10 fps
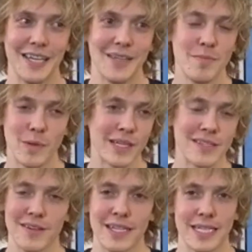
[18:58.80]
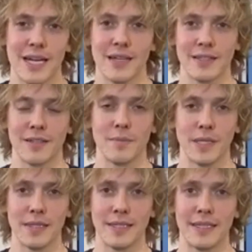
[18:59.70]
bring Strat's character
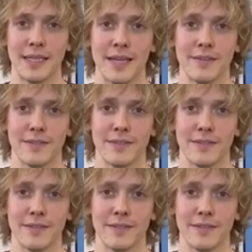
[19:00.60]
completely to life.